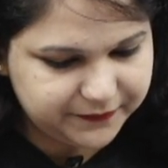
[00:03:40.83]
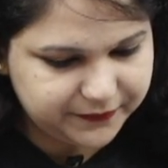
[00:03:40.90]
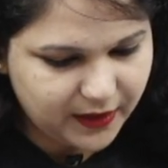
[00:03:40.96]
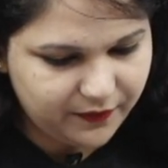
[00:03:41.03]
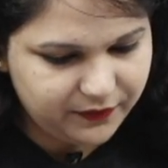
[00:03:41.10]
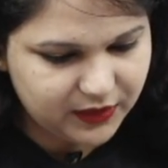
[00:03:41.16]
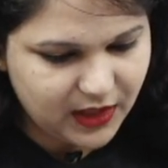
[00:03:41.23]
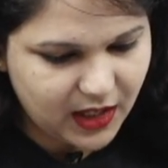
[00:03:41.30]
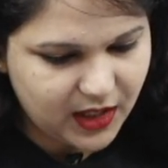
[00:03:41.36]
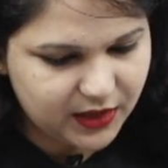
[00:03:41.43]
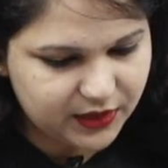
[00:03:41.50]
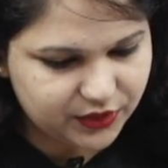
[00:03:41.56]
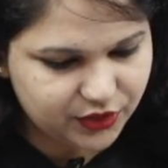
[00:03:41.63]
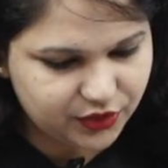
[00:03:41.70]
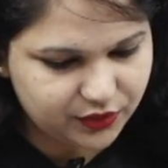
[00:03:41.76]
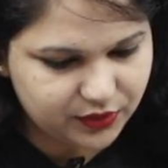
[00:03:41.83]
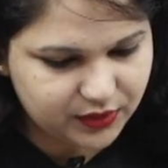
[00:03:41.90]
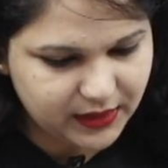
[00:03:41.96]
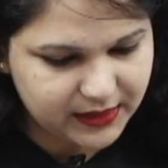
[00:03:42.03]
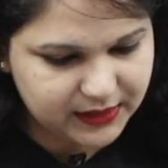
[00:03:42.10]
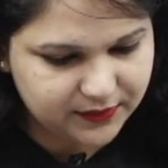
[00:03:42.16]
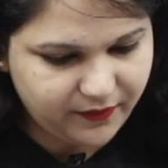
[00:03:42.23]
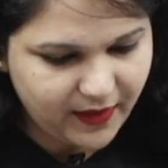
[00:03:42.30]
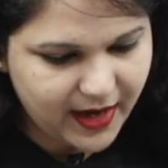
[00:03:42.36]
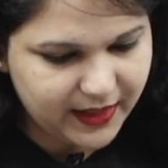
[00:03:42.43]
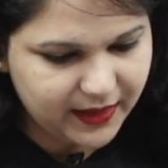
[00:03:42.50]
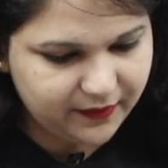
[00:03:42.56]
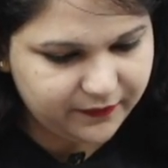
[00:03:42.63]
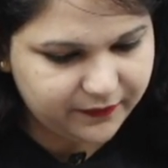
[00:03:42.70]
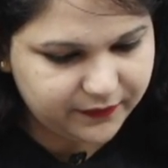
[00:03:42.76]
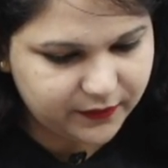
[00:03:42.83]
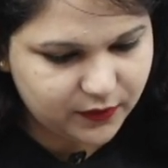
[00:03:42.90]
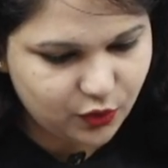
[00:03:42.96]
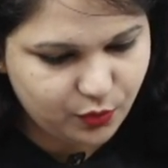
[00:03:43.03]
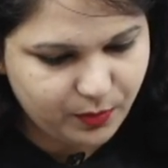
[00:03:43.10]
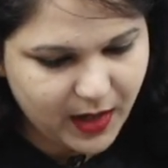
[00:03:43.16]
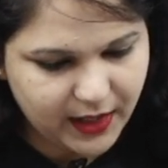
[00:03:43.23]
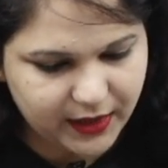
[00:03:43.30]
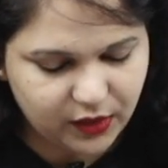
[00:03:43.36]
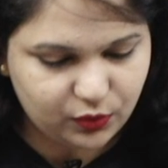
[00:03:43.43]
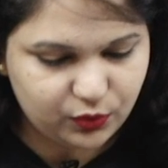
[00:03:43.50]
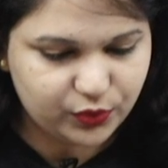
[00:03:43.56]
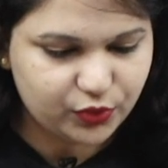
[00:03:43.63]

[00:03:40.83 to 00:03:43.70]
Avinash says 5, Humayu,